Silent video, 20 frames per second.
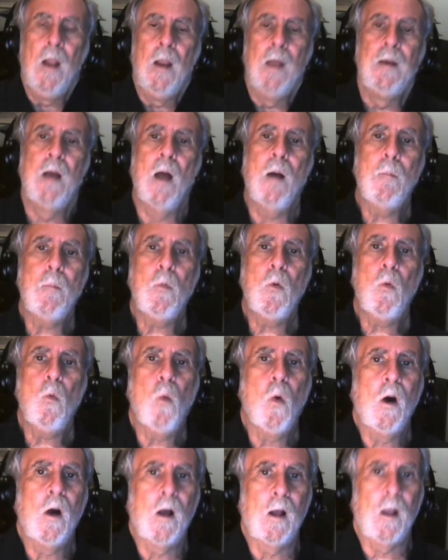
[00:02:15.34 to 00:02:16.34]
Number
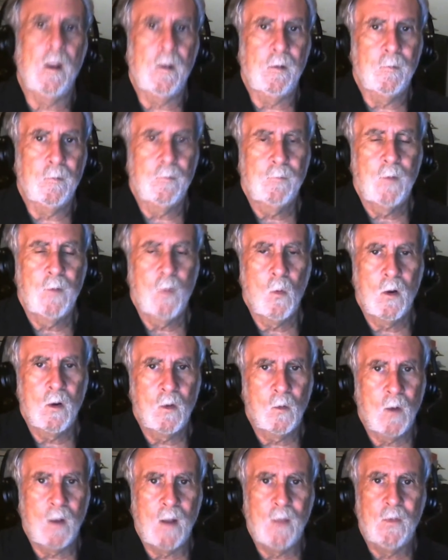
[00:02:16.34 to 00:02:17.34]
one, you want
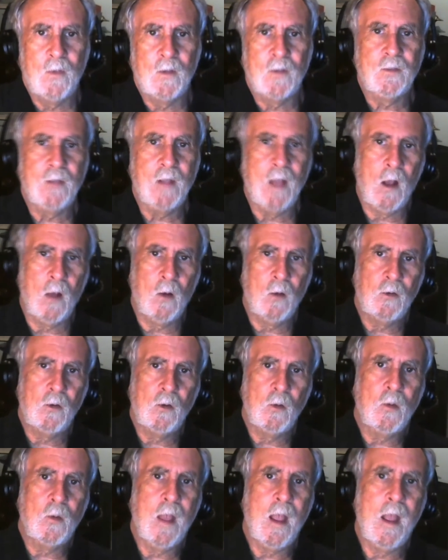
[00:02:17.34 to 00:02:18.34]
to write this down,
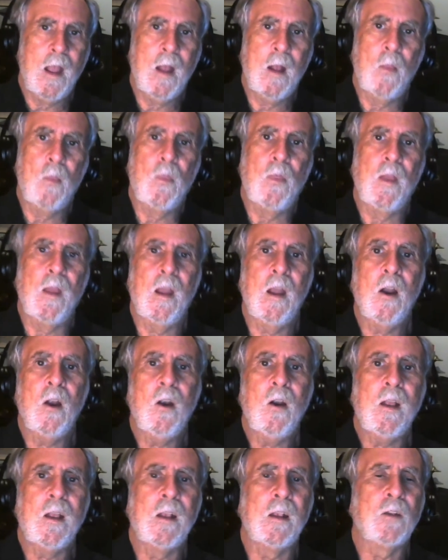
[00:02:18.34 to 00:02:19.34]
you can.
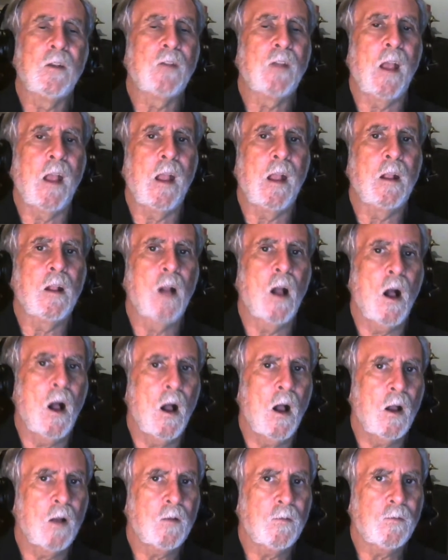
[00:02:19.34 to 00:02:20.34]
There is a
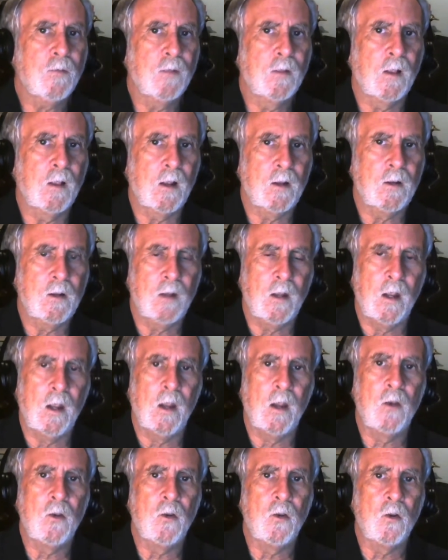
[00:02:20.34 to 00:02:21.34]
conflict
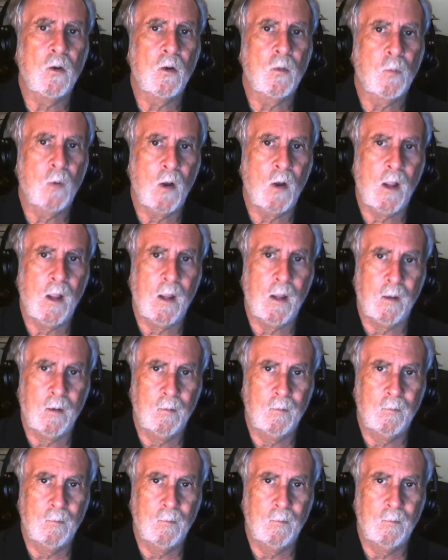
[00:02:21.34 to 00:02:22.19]
in your brain,